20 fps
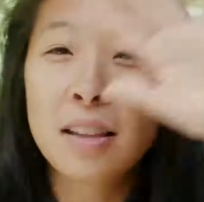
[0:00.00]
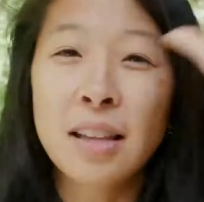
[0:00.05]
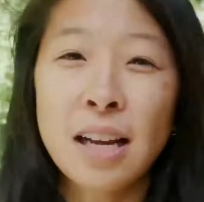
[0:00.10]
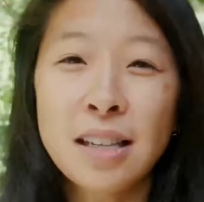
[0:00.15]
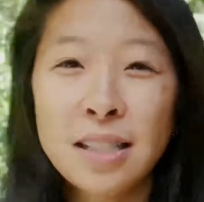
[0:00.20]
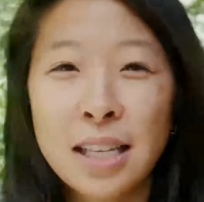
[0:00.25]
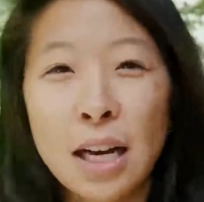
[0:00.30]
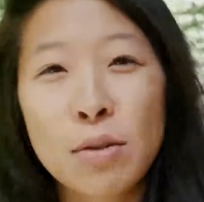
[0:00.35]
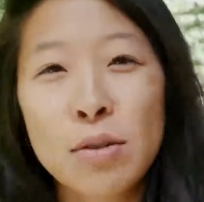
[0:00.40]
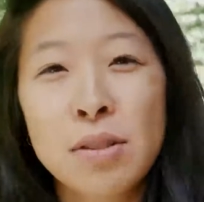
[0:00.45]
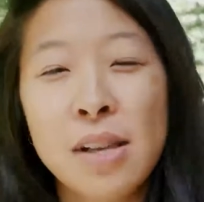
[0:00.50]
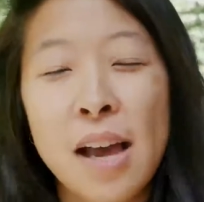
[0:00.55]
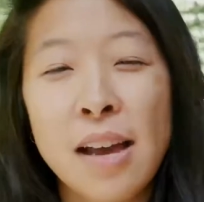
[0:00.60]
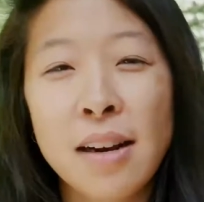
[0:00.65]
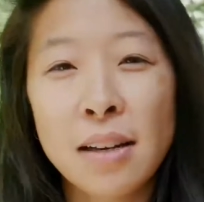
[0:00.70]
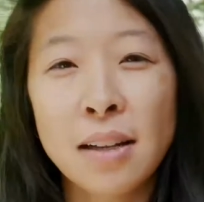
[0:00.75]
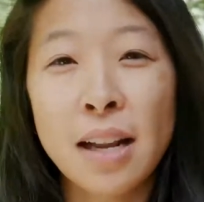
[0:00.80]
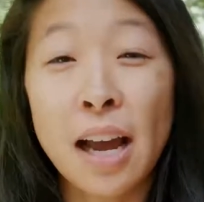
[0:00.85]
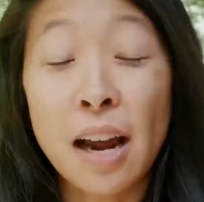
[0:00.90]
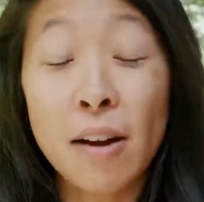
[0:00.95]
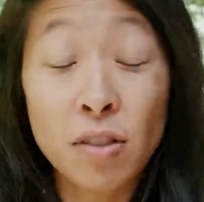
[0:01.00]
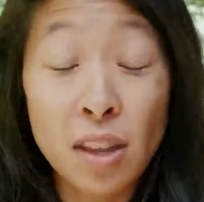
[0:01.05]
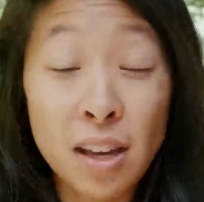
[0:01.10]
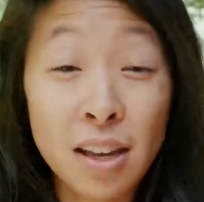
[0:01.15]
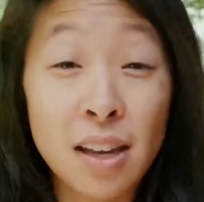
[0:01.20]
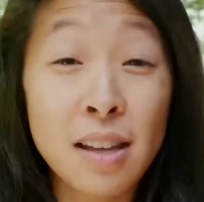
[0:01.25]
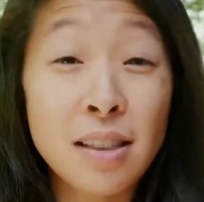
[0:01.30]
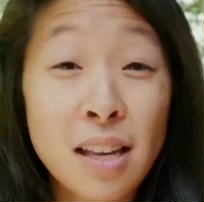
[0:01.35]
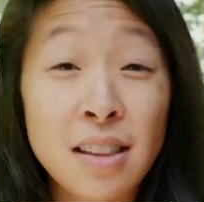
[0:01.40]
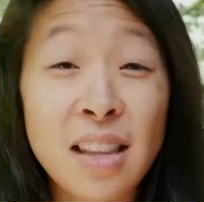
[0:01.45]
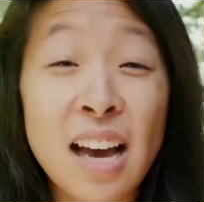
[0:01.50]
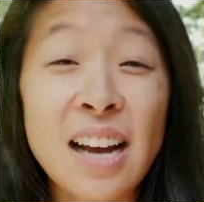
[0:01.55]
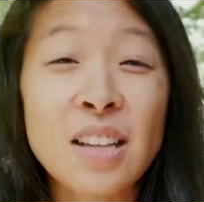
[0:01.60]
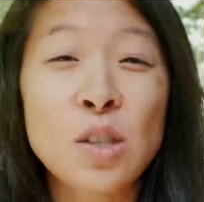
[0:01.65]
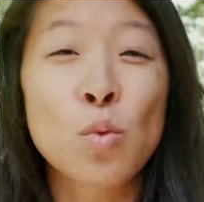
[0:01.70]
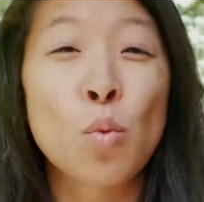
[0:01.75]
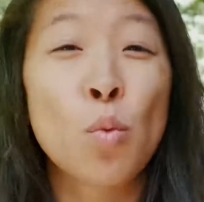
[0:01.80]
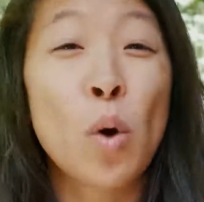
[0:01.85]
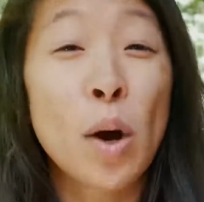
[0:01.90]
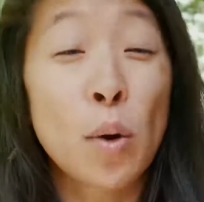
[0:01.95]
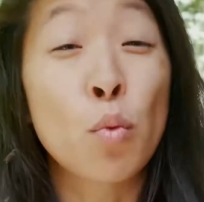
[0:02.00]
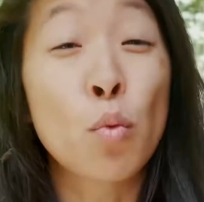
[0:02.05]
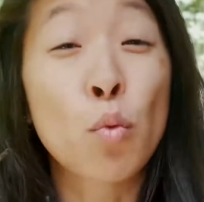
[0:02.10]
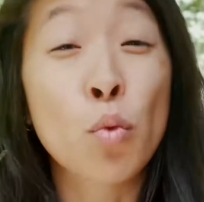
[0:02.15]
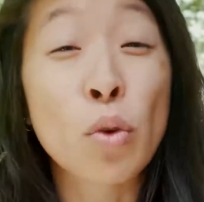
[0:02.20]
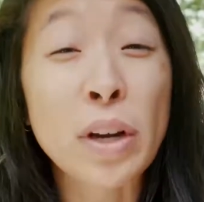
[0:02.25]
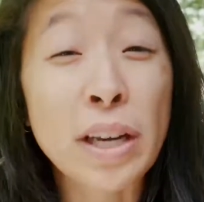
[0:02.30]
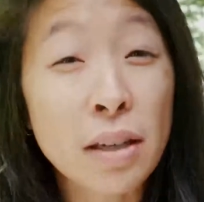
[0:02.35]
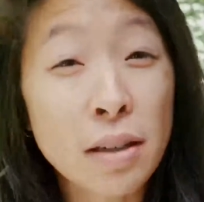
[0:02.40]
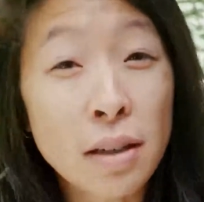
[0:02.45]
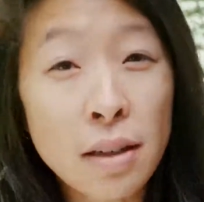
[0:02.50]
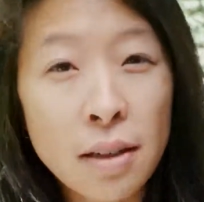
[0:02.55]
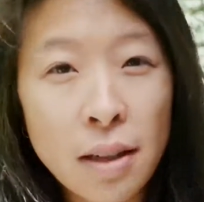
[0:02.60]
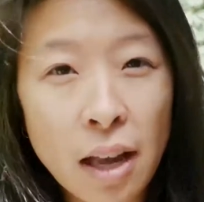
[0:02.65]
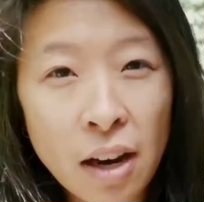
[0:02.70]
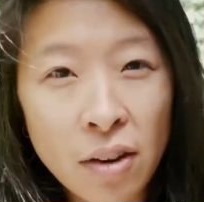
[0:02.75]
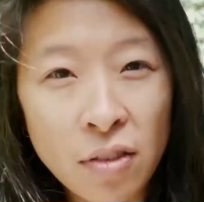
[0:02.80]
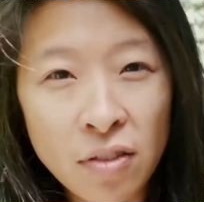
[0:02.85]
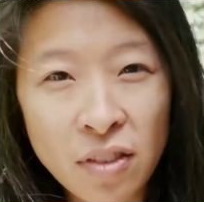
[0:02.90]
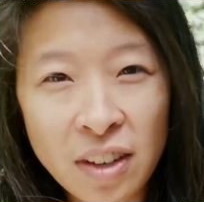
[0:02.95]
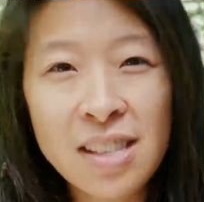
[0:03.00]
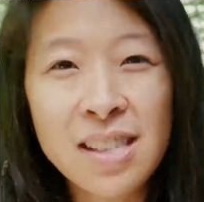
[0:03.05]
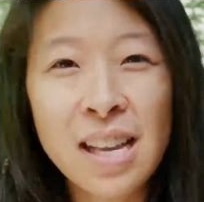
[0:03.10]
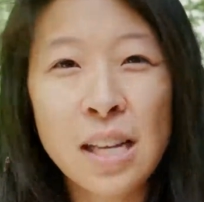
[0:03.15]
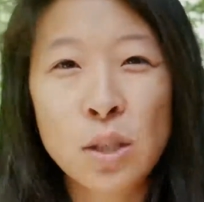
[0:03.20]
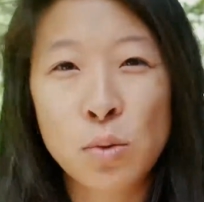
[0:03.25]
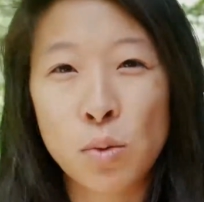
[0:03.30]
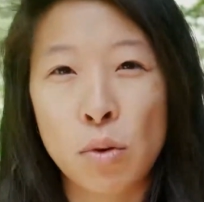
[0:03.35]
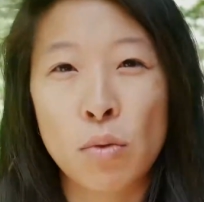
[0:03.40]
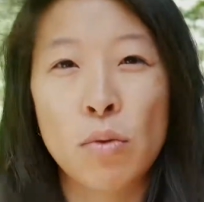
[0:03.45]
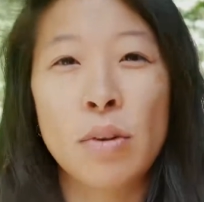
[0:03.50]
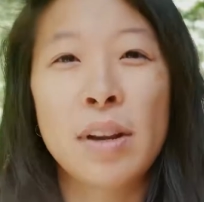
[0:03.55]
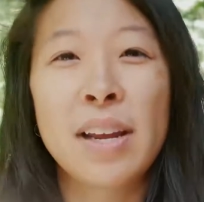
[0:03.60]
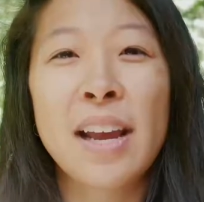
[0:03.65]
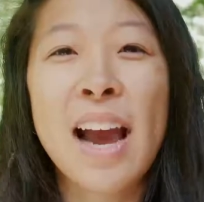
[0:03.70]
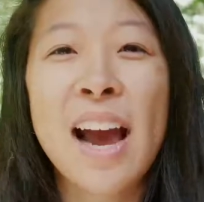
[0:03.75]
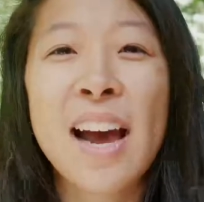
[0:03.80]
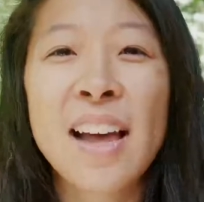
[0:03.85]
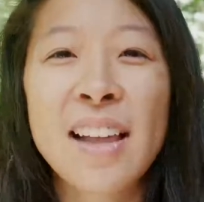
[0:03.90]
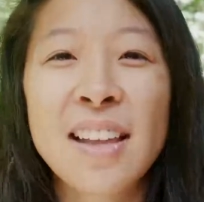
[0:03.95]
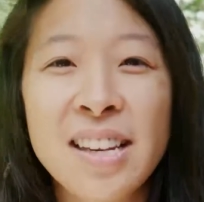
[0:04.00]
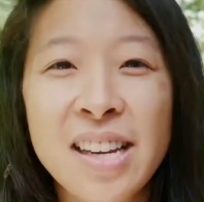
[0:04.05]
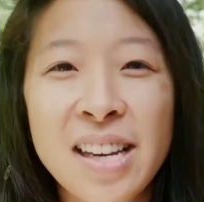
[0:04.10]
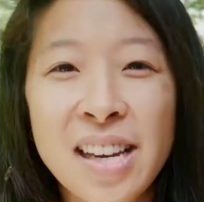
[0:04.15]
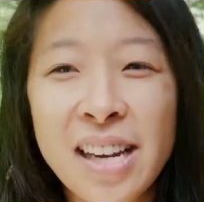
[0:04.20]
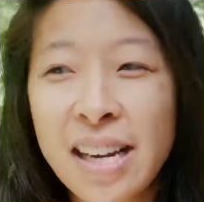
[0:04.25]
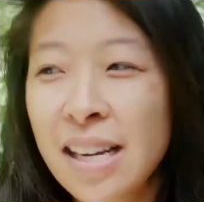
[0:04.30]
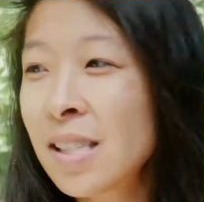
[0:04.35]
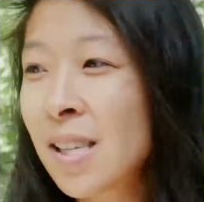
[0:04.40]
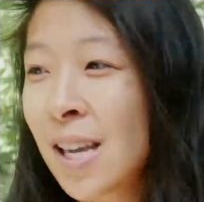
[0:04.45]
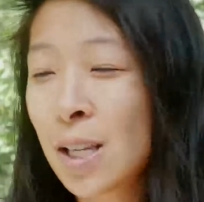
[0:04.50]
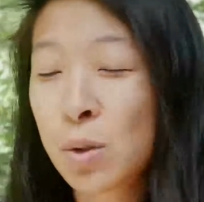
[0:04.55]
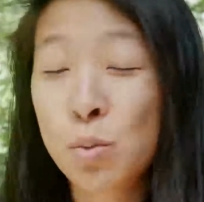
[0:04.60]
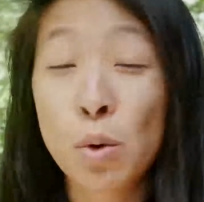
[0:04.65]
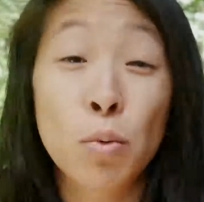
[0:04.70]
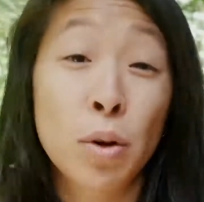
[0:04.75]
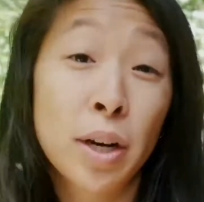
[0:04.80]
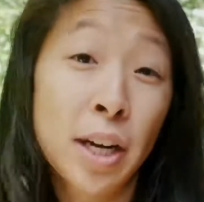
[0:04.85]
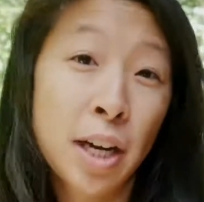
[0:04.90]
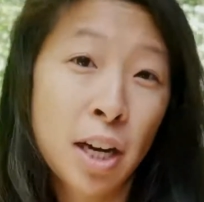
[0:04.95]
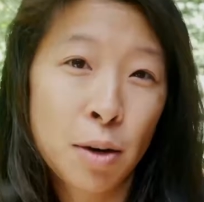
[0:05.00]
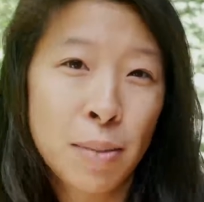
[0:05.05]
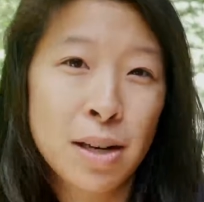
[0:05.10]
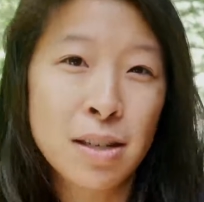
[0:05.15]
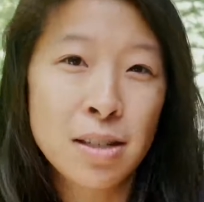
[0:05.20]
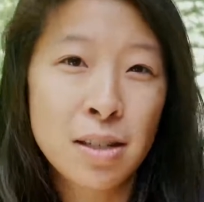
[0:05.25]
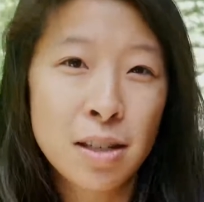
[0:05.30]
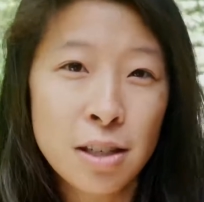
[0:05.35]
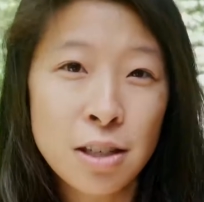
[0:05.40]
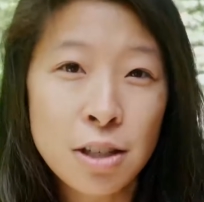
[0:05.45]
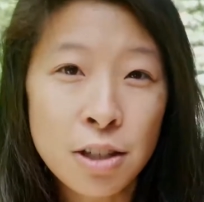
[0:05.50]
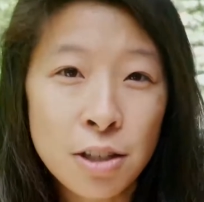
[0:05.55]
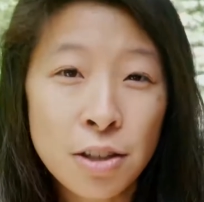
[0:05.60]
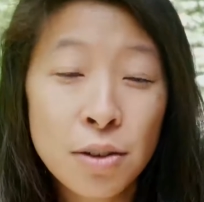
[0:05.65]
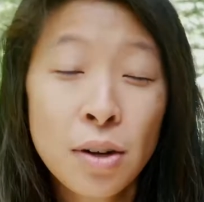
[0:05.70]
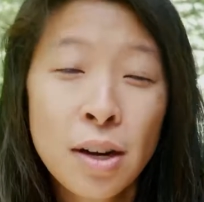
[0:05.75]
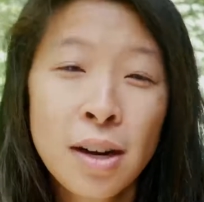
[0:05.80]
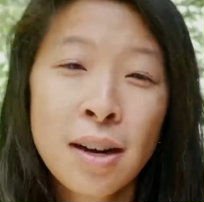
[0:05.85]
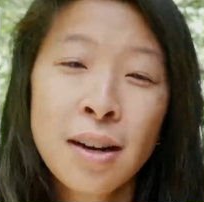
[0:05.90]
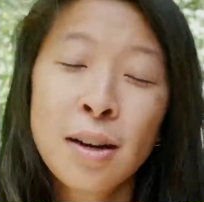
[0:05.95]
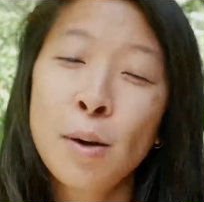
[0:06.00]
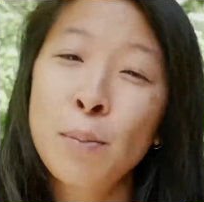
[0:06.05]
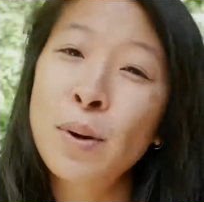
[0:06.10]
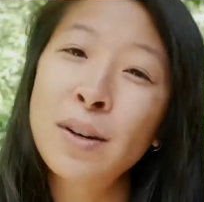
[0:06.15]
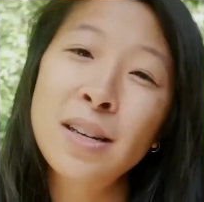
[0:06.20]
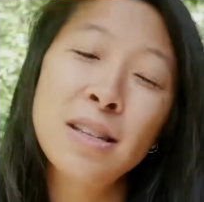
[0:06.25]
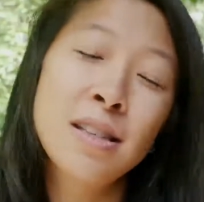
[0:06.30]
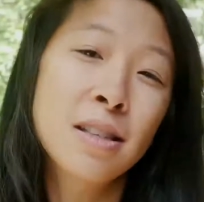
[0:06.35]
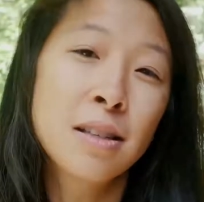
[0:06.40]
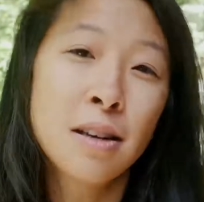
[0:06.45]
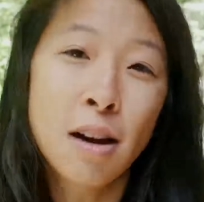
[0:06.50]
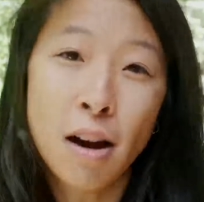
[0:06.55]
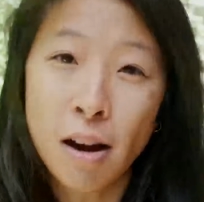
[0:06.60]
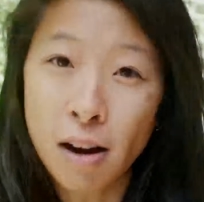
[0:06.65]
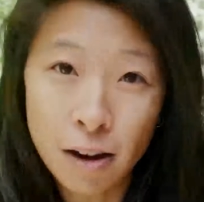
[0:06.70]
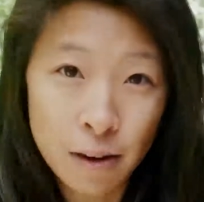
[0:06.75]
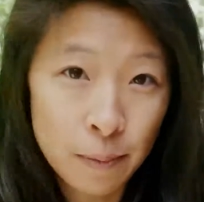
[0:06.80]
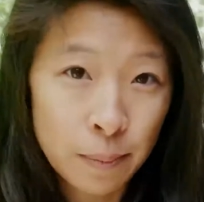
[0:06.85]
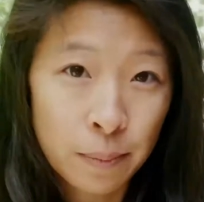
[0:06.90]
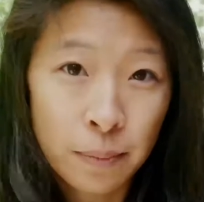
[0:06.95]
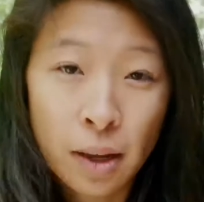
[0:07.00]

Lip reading: that's outside in life, thinking that that's what real life is, that's what reality is, that's what we're here meant to do, but it's not.